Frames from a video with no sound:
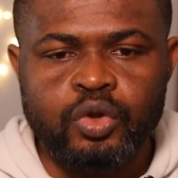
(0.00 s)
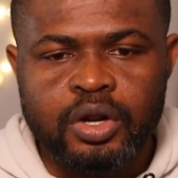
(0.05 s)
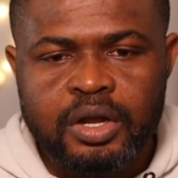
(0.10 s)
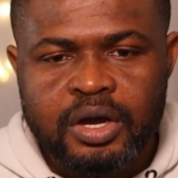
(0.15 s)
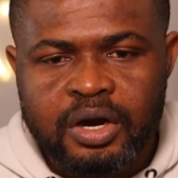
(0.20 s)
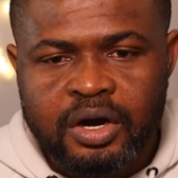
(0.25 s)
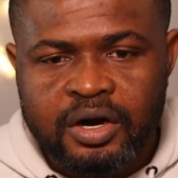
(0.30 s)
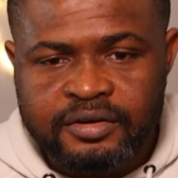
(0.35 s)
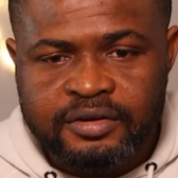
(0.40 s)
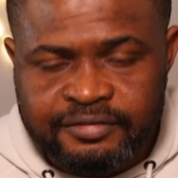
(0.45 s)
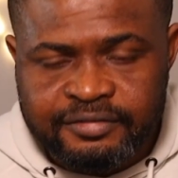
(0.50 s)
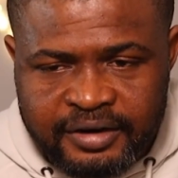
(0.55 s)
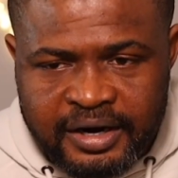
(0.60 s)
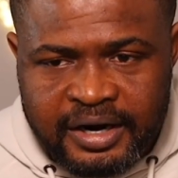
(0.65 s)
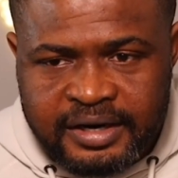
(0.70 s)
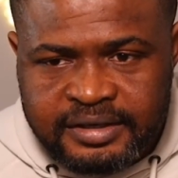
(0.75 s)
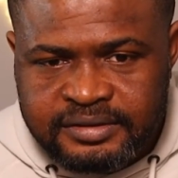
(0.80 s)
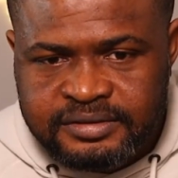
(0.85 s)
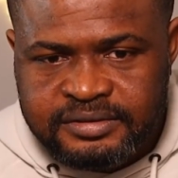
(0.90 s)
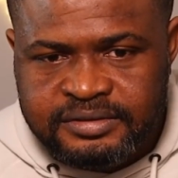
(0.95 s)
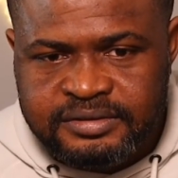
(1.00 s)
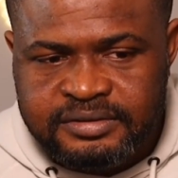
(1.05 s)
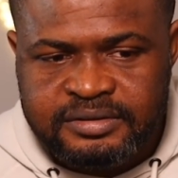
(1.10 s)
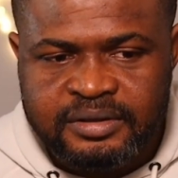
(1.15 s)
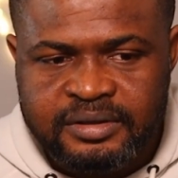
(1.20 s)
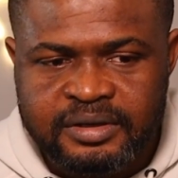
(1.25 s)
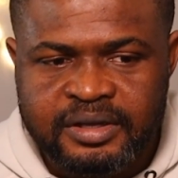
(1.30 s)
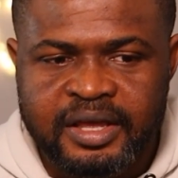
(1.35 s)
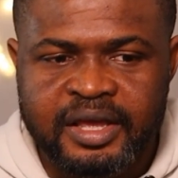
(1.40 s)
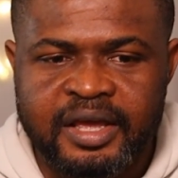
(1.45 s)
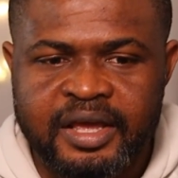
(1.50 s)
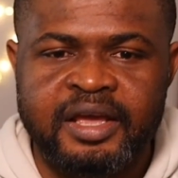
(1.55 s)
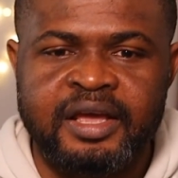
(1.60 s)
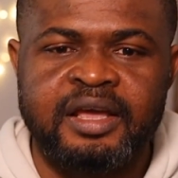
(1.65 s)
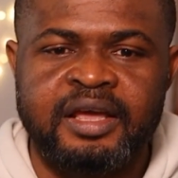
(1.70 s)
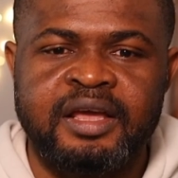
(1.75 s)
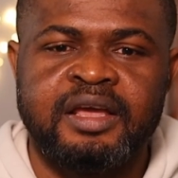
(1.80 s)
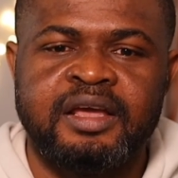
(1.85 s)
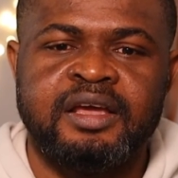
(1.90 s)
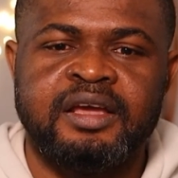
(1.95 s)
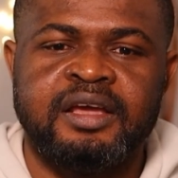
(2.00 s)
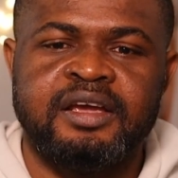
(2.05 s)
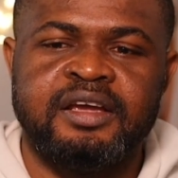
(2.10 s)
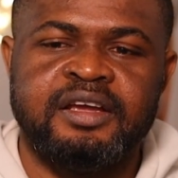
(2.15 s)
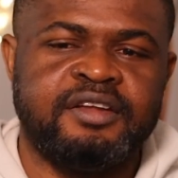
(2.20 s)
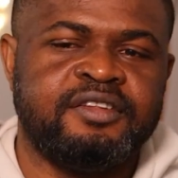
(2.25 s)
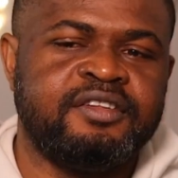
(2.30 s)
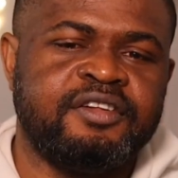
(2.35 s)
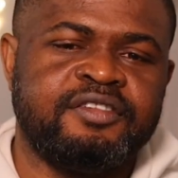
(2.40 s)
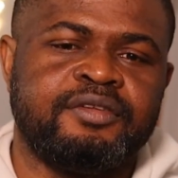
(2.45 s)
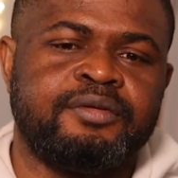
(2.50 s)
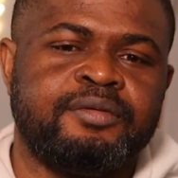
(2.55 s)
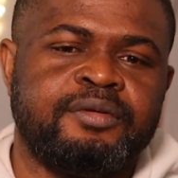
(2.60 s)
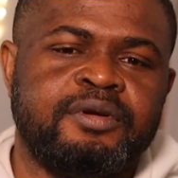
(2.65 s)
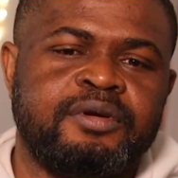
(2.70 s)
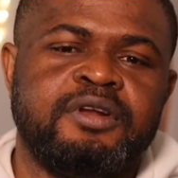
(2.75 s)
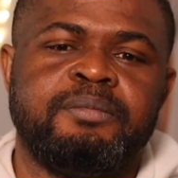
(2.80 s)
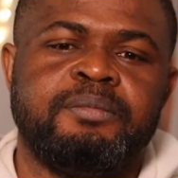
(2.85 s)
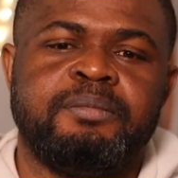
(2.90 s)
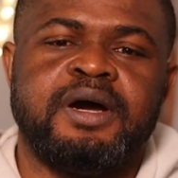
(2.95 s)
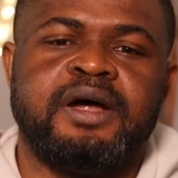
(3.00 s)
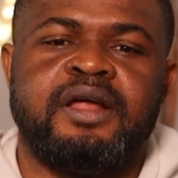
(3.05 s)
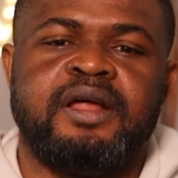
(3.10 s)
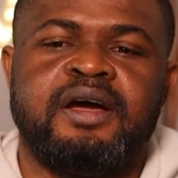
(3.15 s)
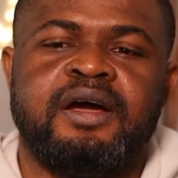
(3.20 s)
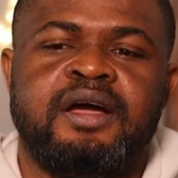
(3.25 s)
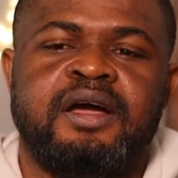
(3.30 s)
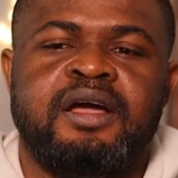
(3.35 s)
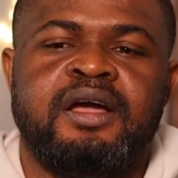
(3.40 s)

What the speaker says: or advanced. Okay, it doesn't really matter.